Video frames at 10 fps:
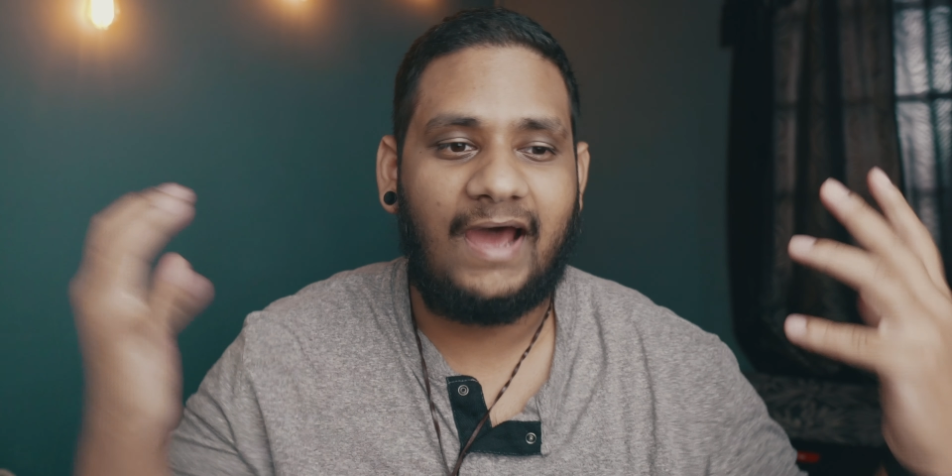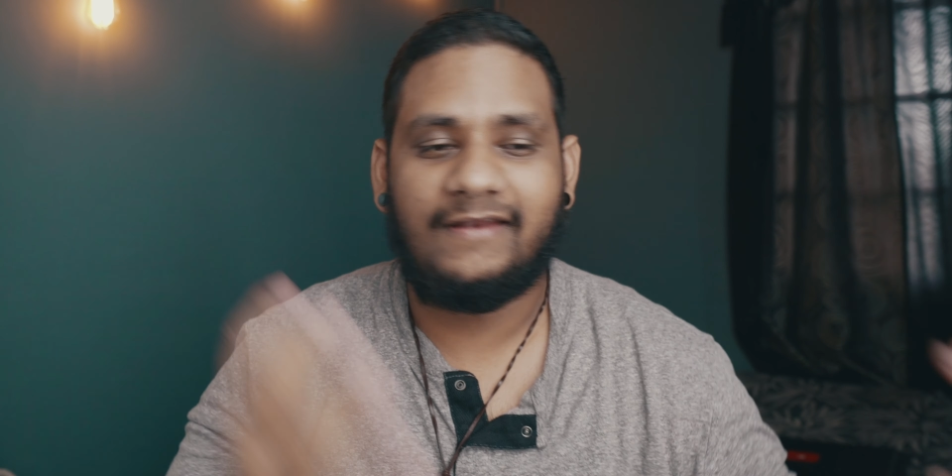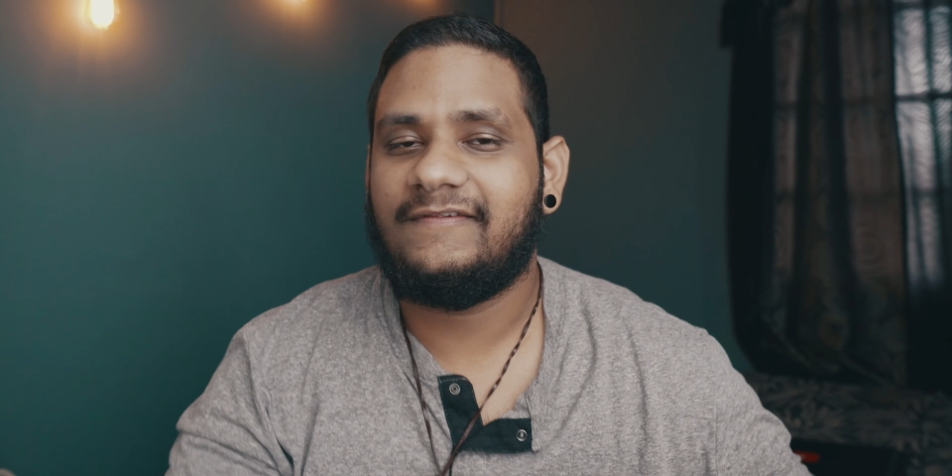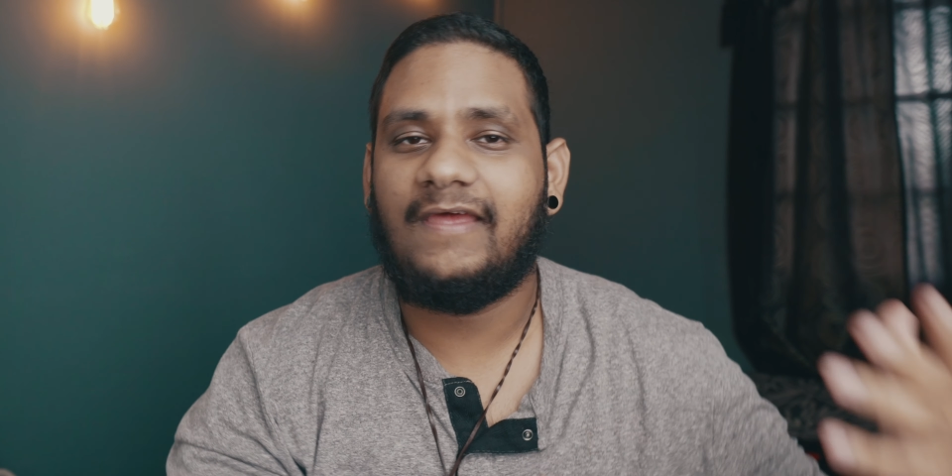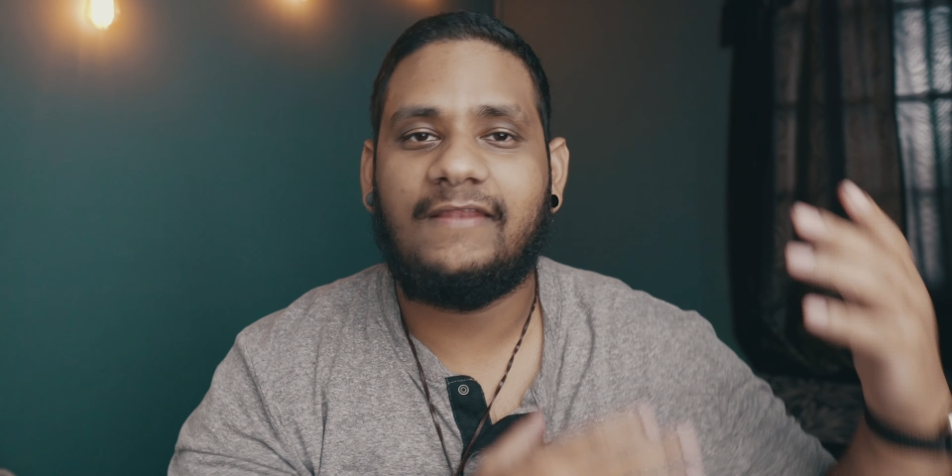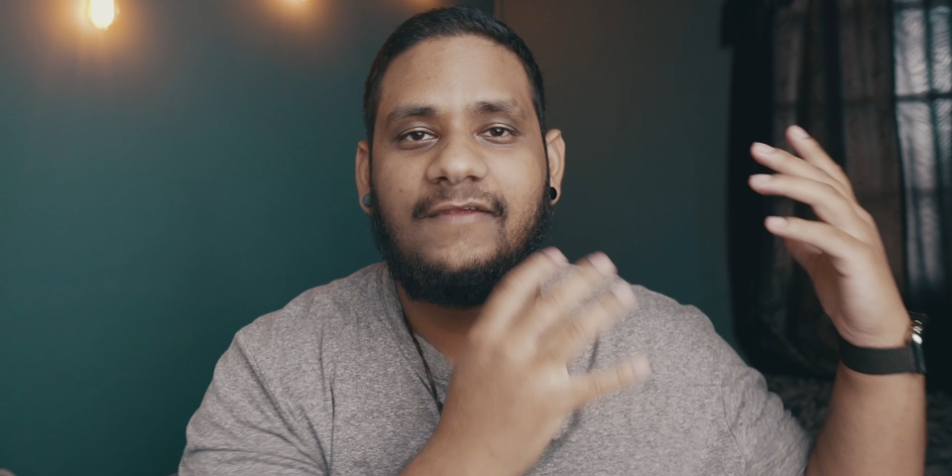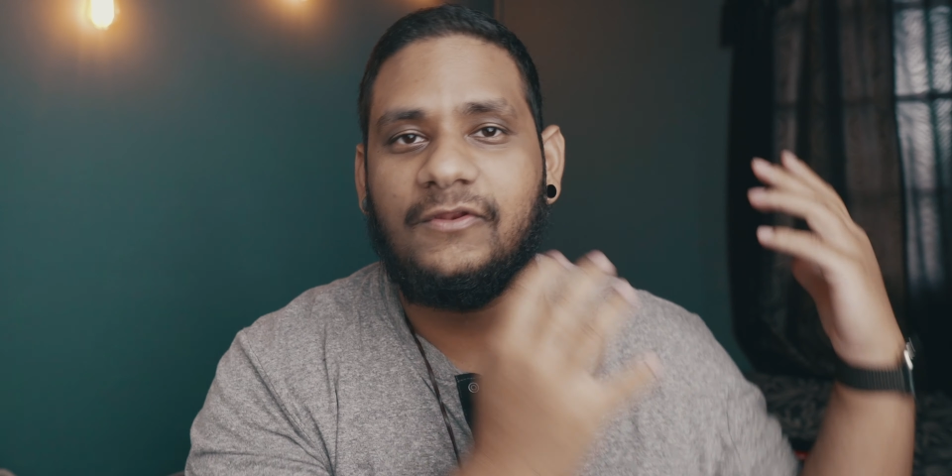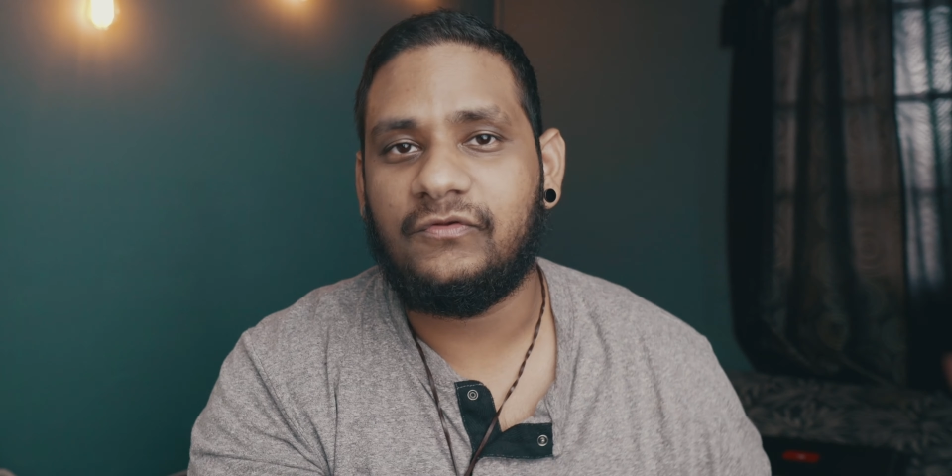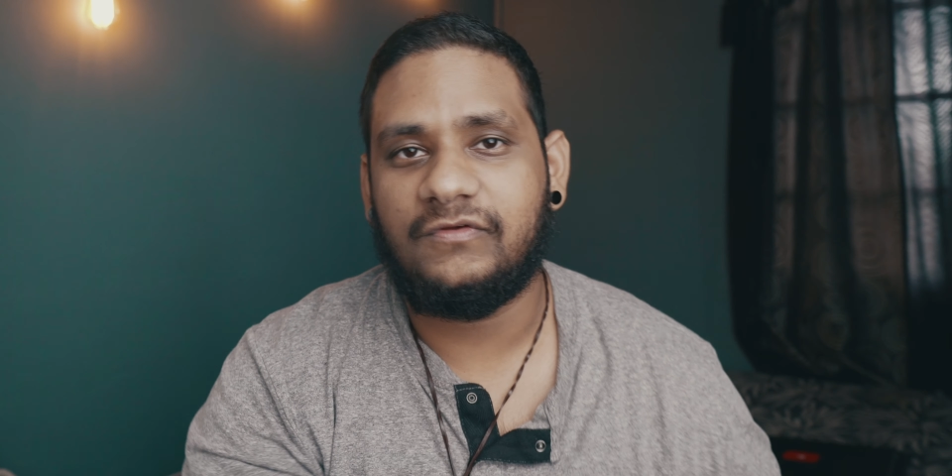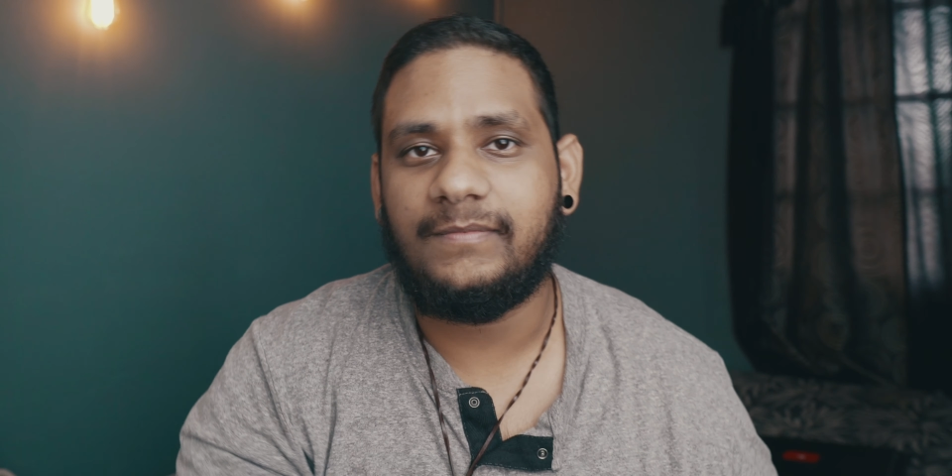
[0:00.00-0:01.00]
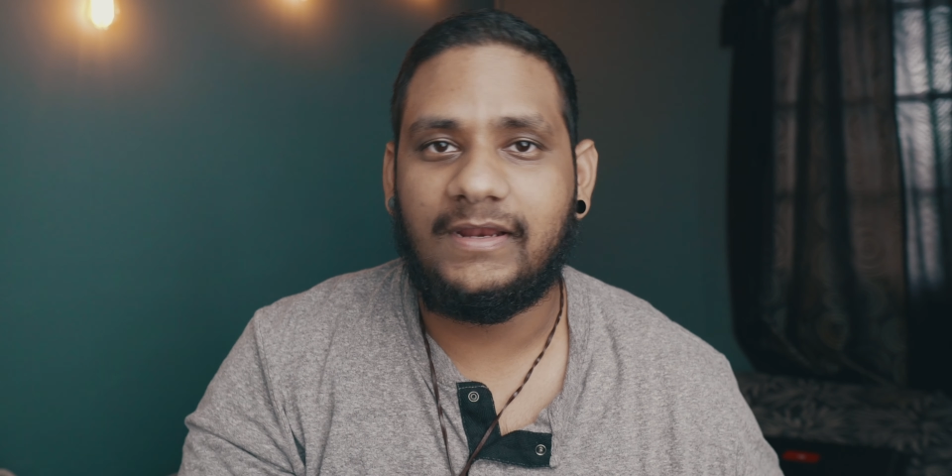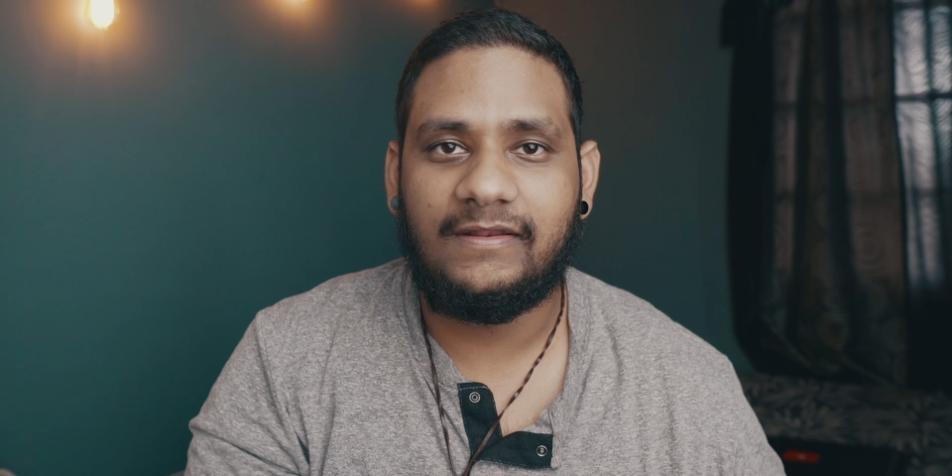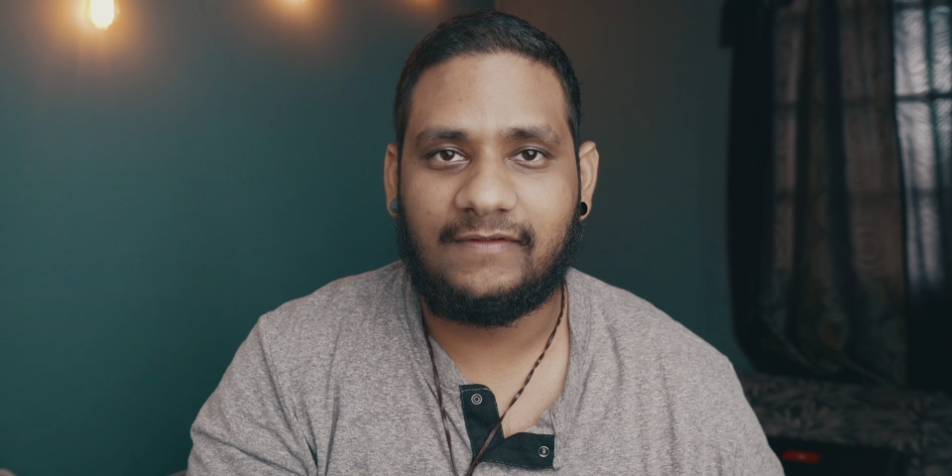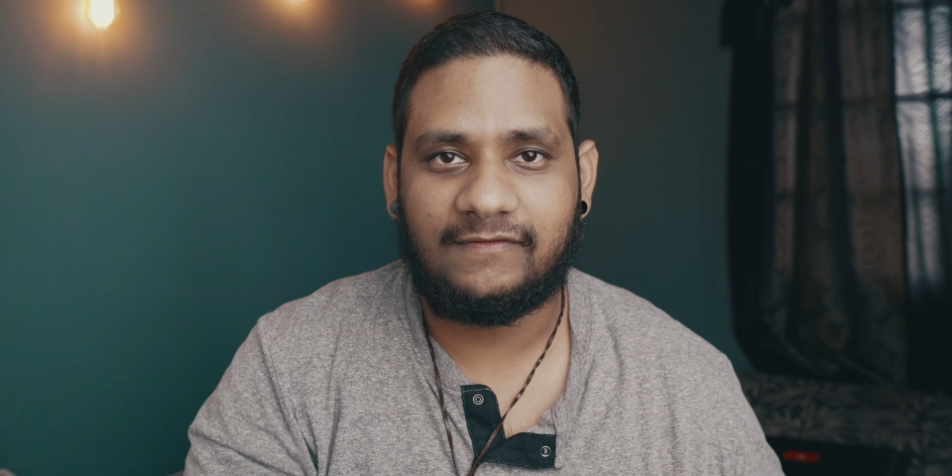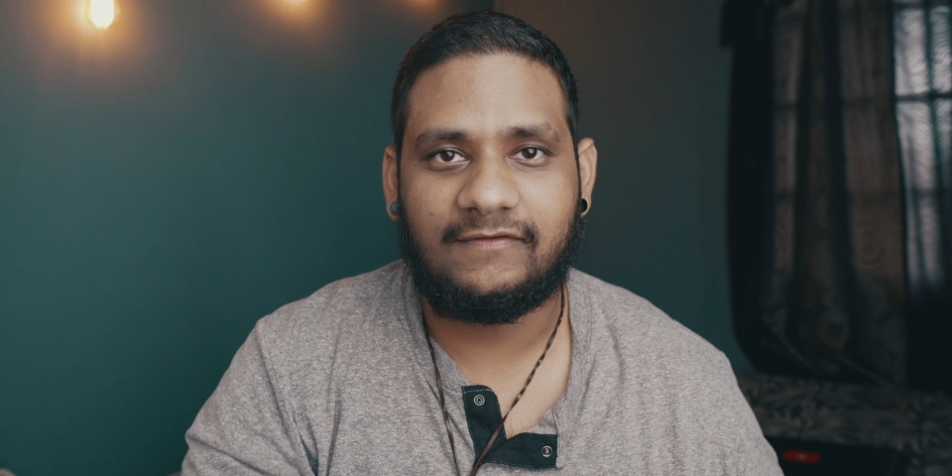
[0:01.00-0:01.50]
AdSense and YouTube
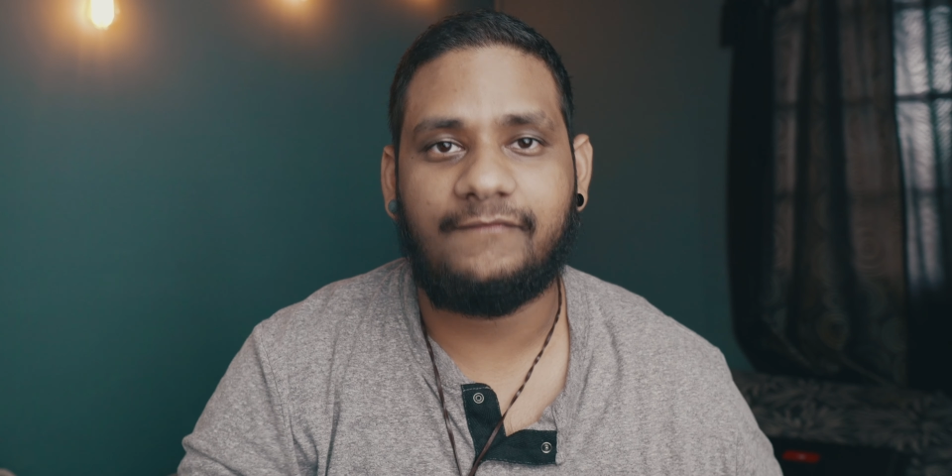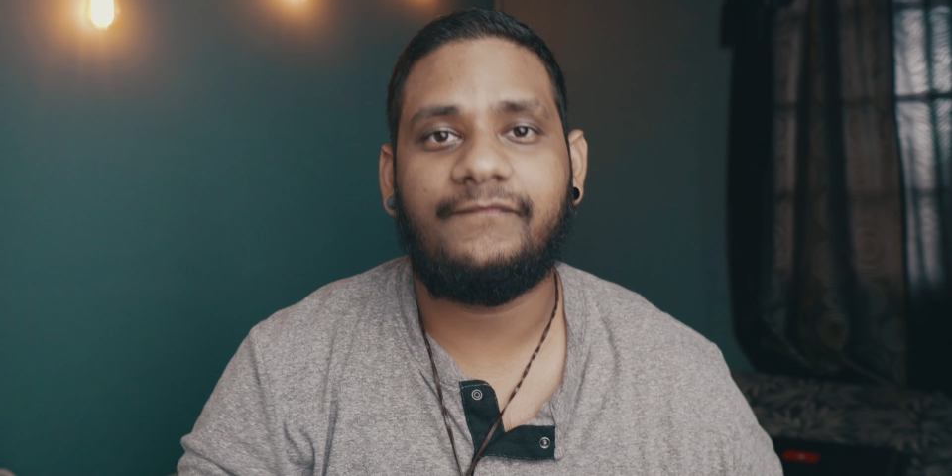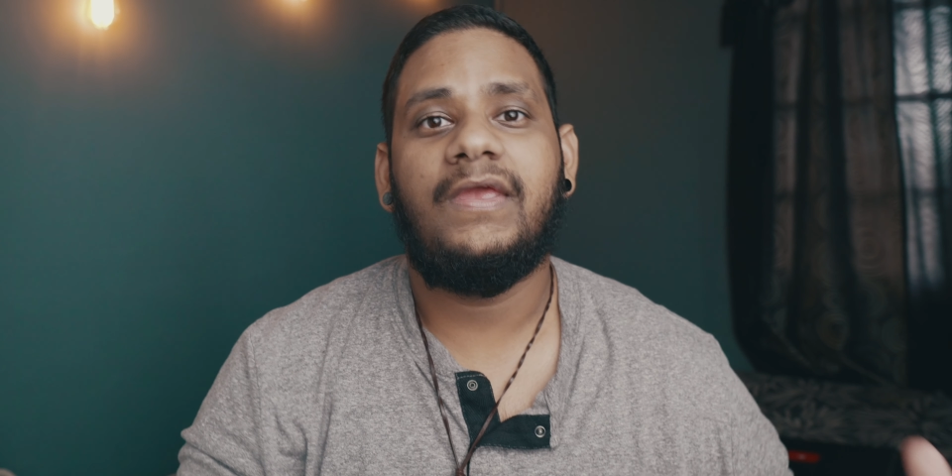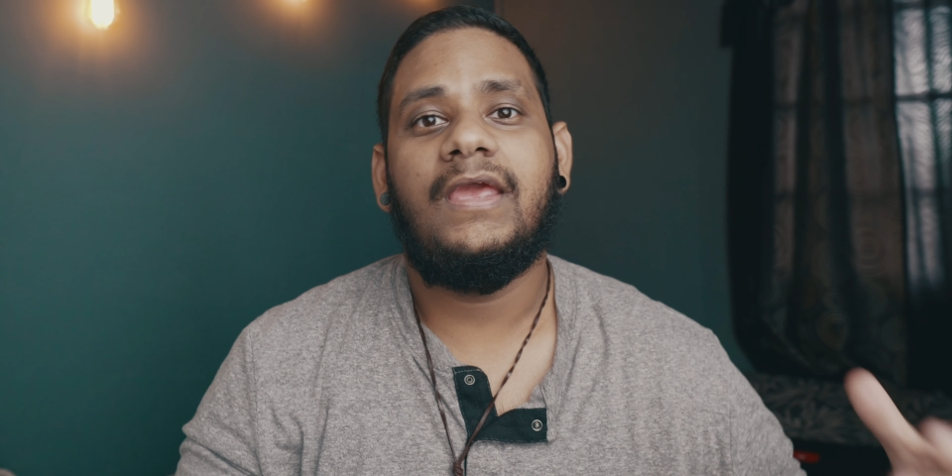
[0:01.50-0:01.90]
earnings and stuff.